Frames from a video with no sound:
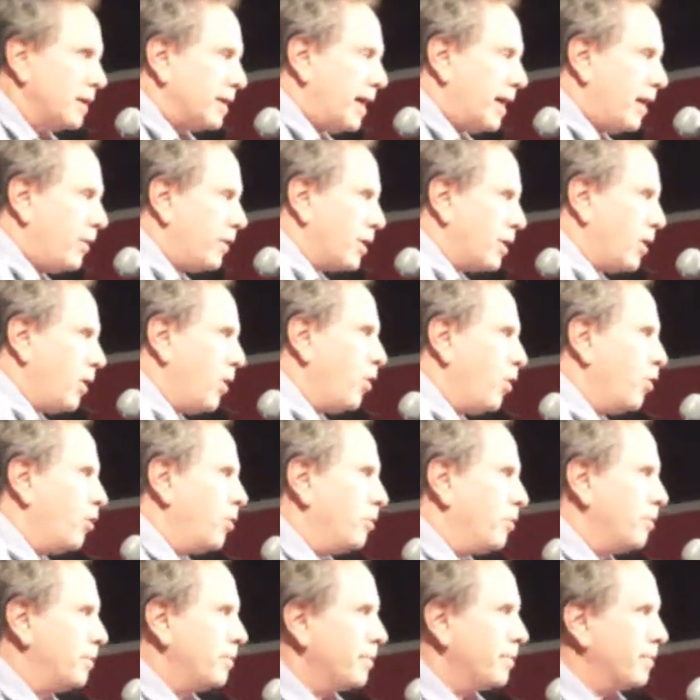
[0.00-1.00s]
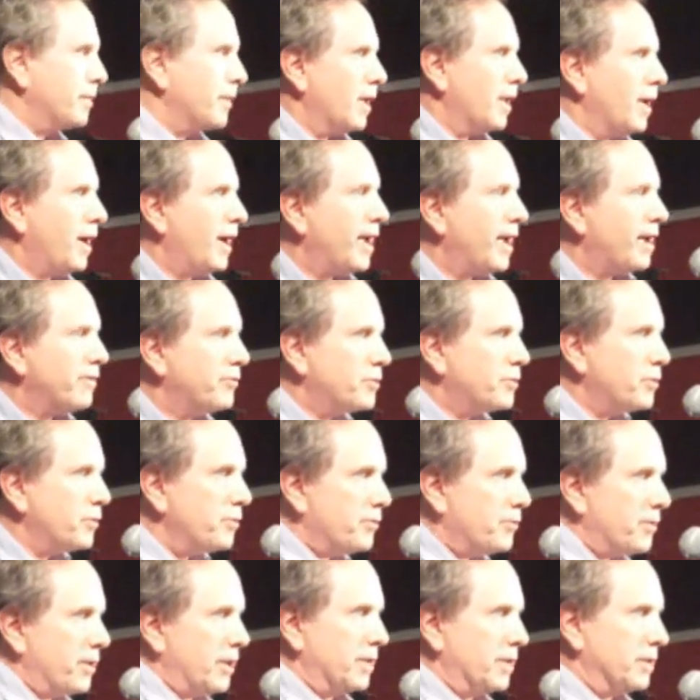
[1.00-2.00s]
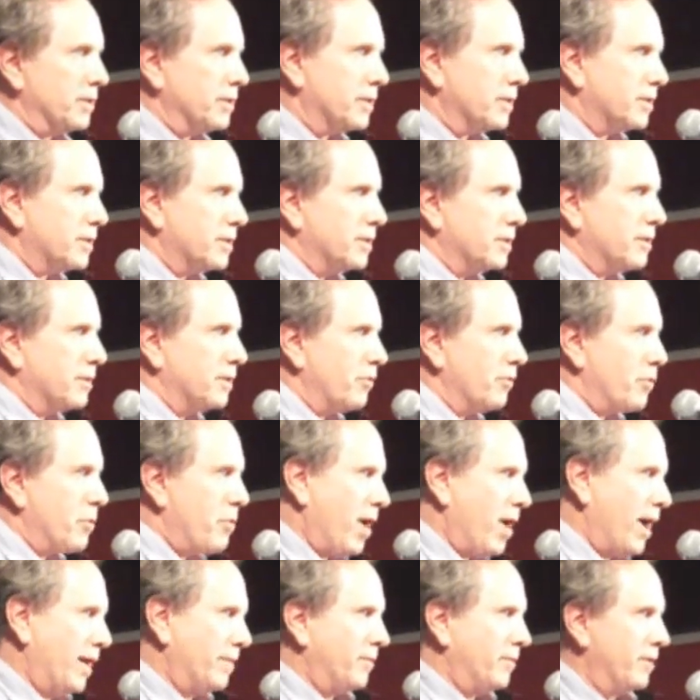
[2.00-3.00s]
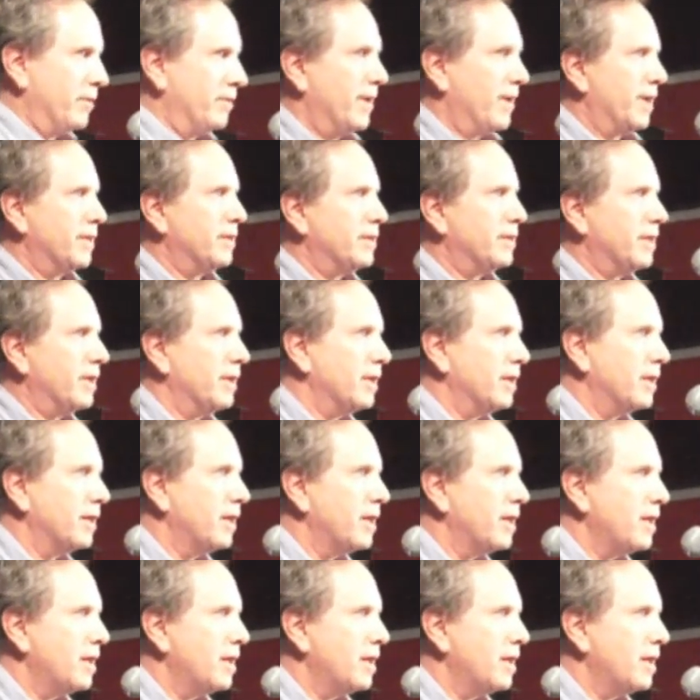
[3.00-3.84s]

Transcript: Now at home, I have two things that remind me of that day,